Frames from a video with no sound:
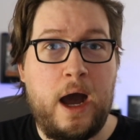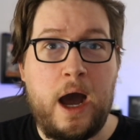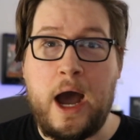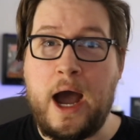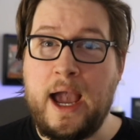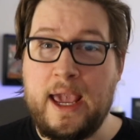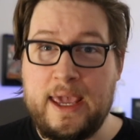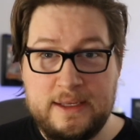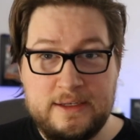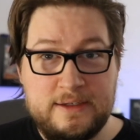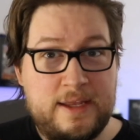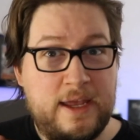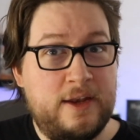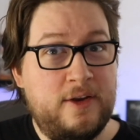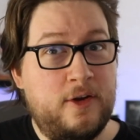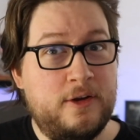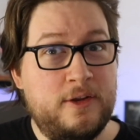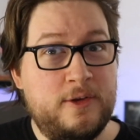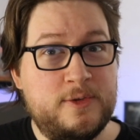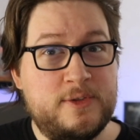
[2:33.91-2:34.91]
I
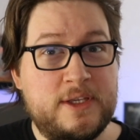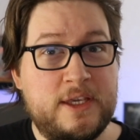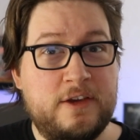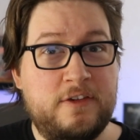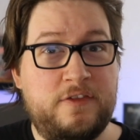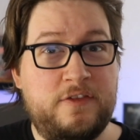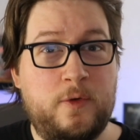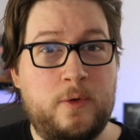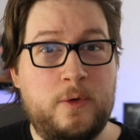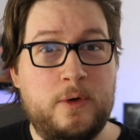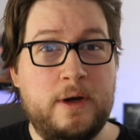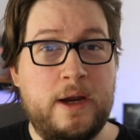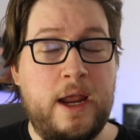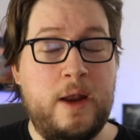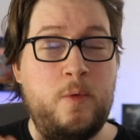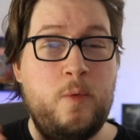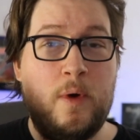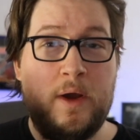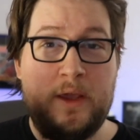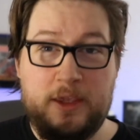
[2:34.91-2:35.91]
intend on using it for
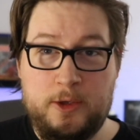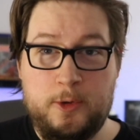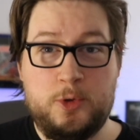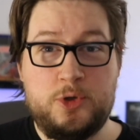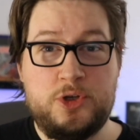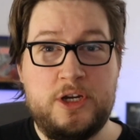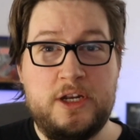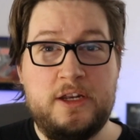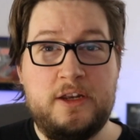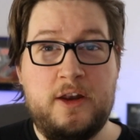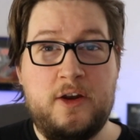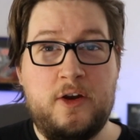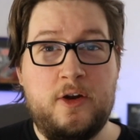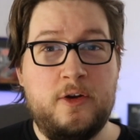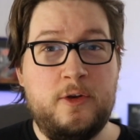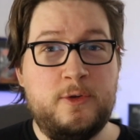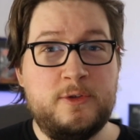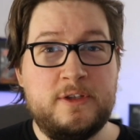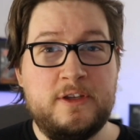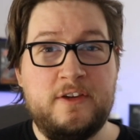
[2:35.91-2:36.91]
and what you should intend
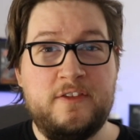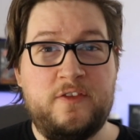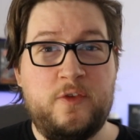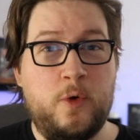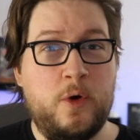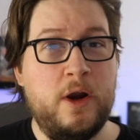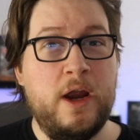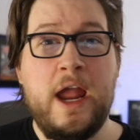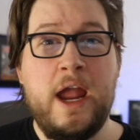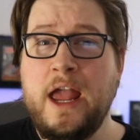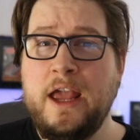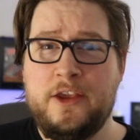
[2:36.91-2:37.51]
on using it for,